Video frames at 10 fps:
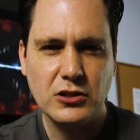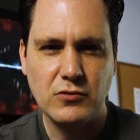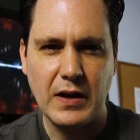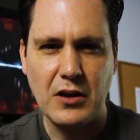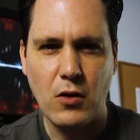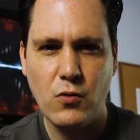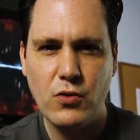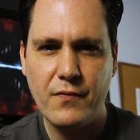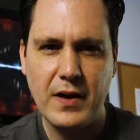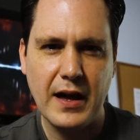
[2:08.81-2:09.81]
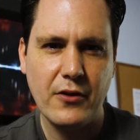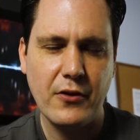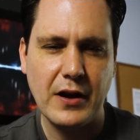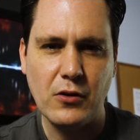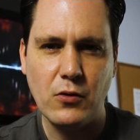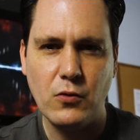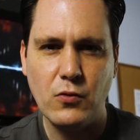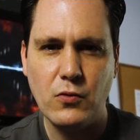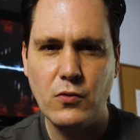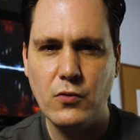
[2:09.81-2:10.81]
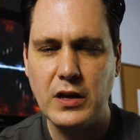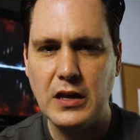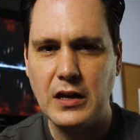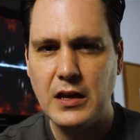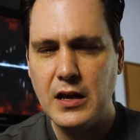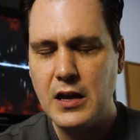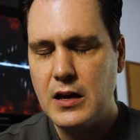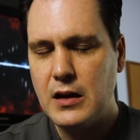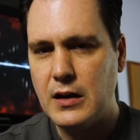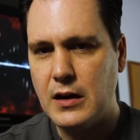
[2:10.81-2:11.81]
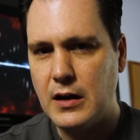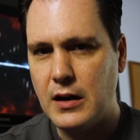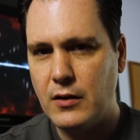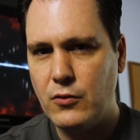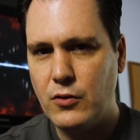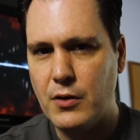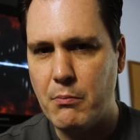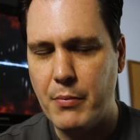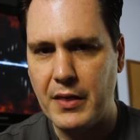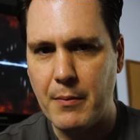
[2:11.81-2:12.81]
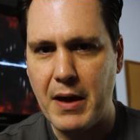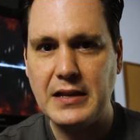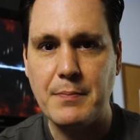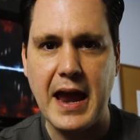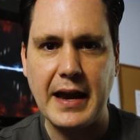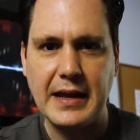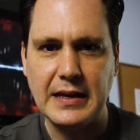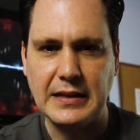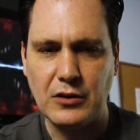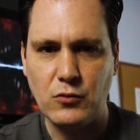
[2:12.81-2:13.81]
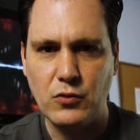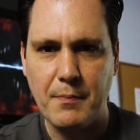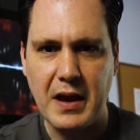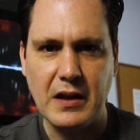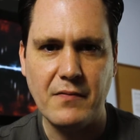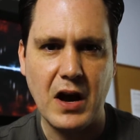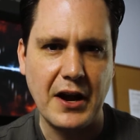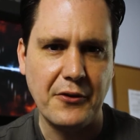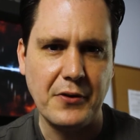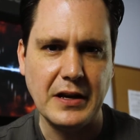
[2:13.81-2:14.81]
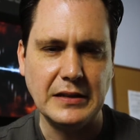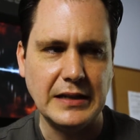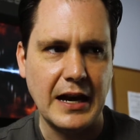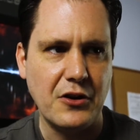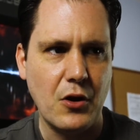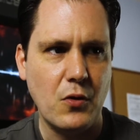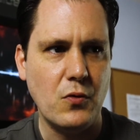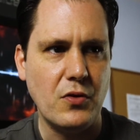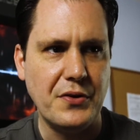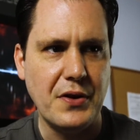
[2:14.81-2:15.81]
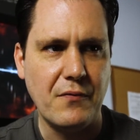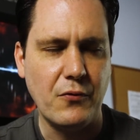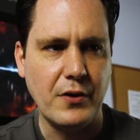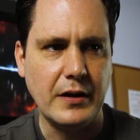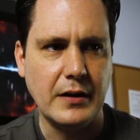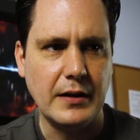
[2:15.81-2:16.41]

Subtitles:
so I know who the father, I know who the best man is, I know who the maid of honor is, I know who the different